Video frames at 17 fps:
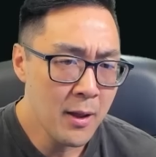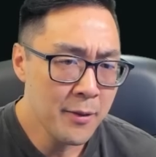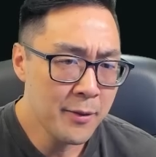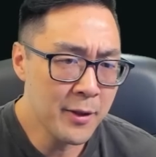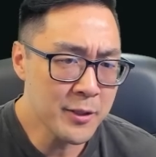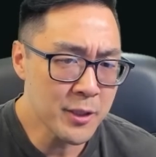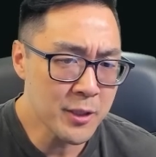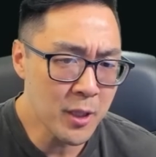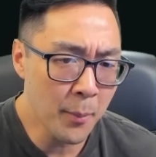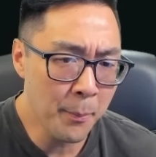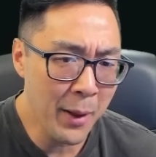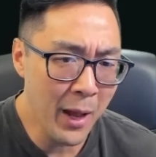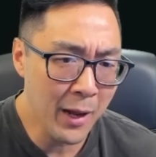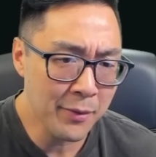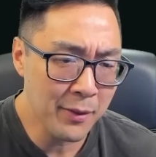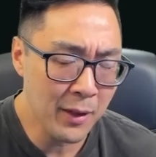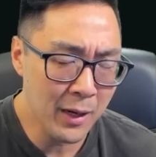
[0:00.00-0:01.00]
This is the
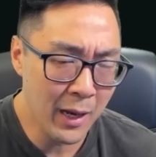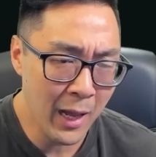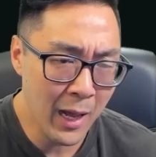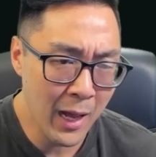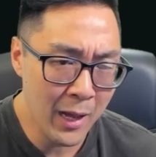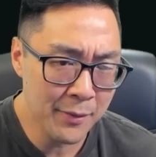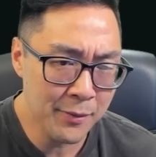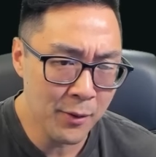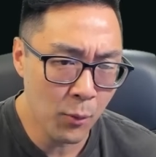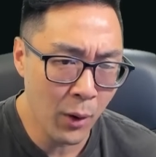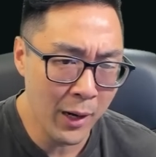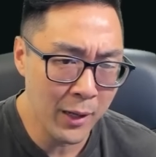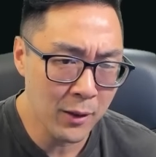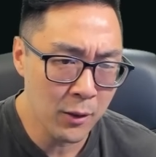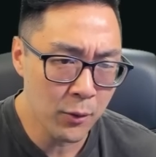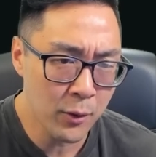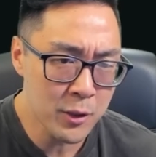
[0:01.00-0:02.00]
pack that had the
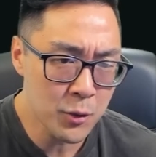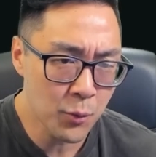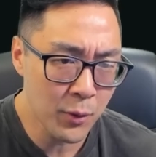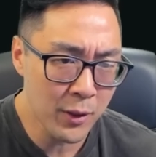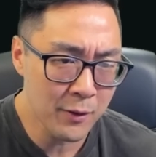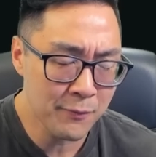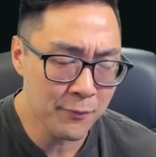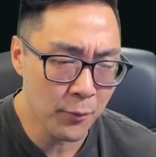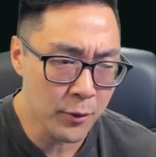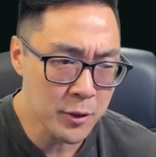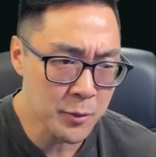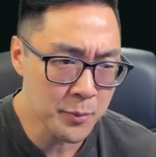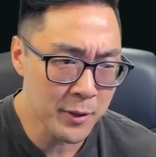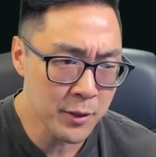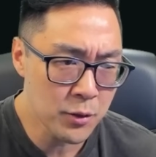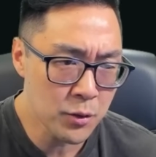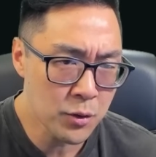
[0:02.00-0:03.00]
White Lotus
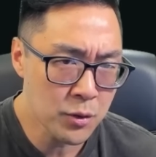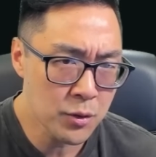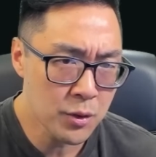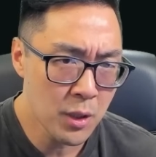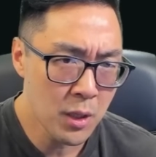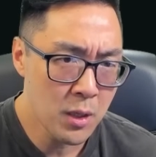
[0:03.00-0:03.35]
Reinforcements.